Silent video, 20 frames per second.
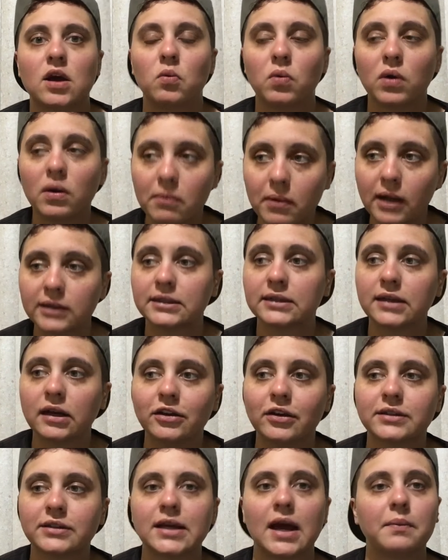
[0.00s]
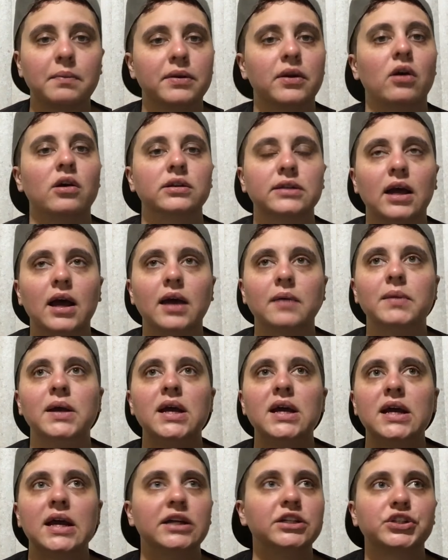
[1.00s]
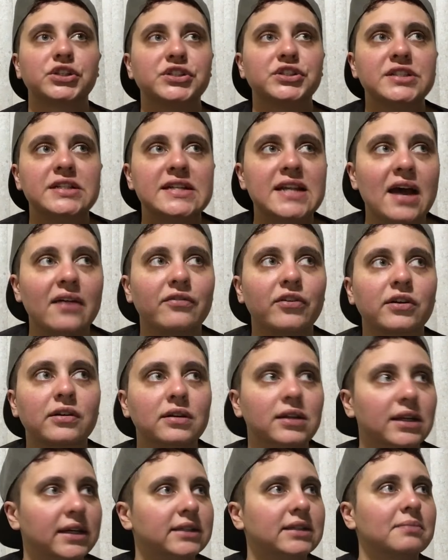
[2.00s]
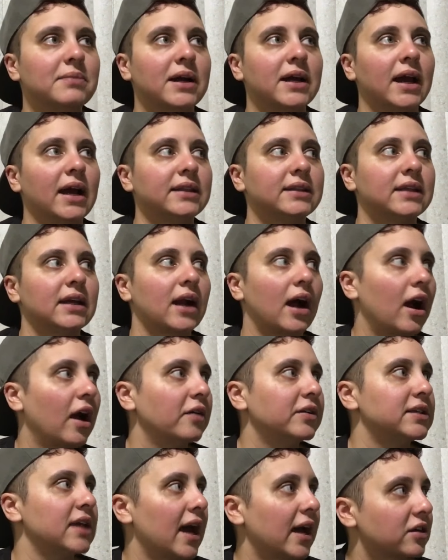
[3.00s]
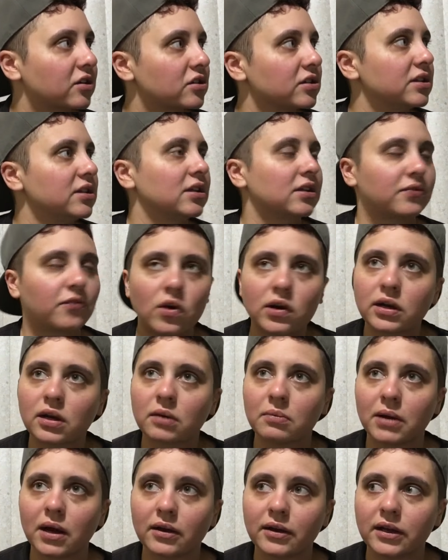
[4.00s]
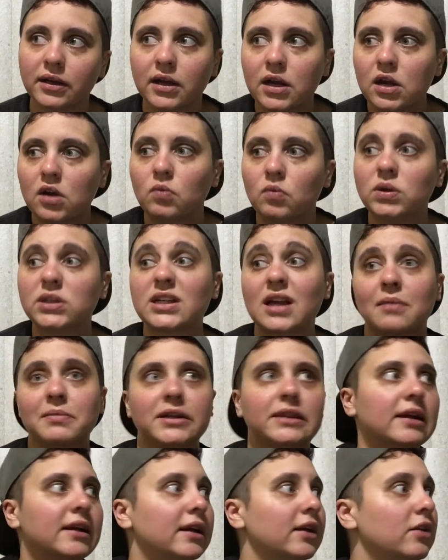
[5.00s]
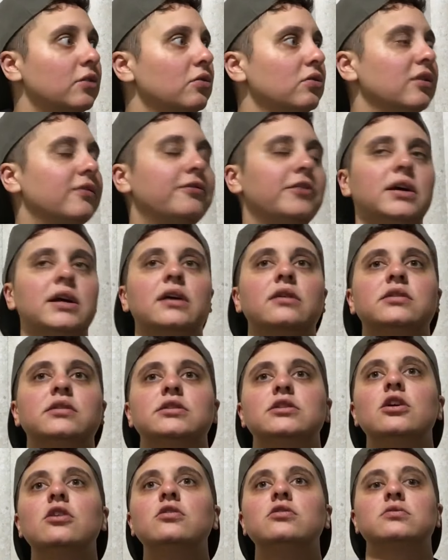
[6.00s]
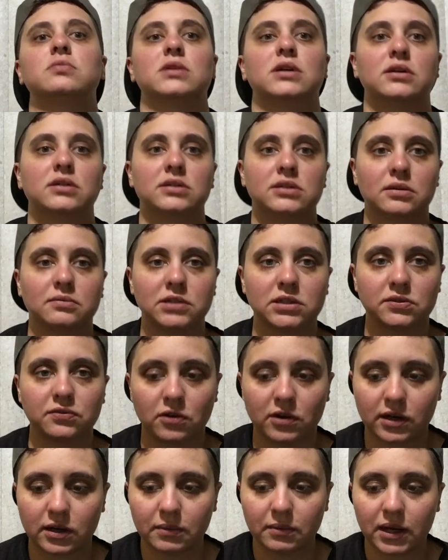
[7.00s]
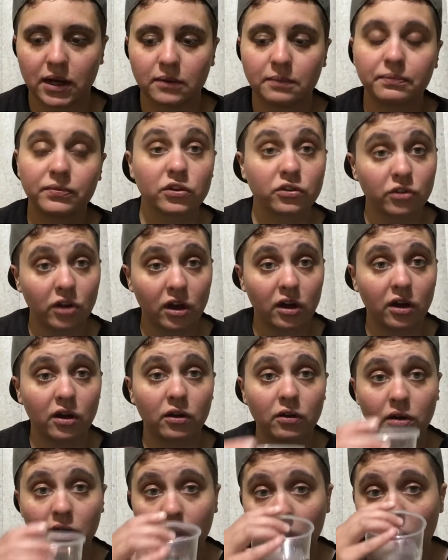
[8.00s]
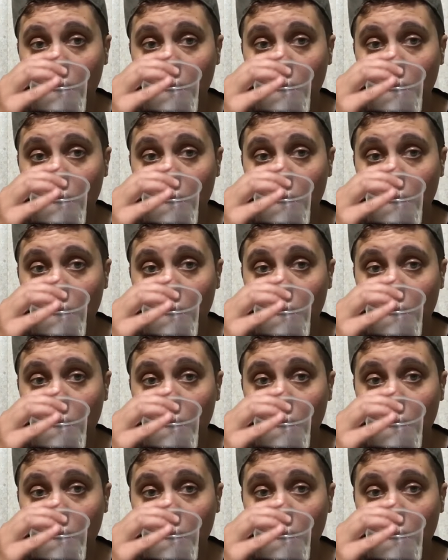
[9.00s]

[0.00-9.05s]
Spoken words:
what I'm about to tell you has happened all the time. It just never clicked in my head that I was actually dysphoric about it, which got me thinking, who the fuck else knows what else I'm dysphoric about? So,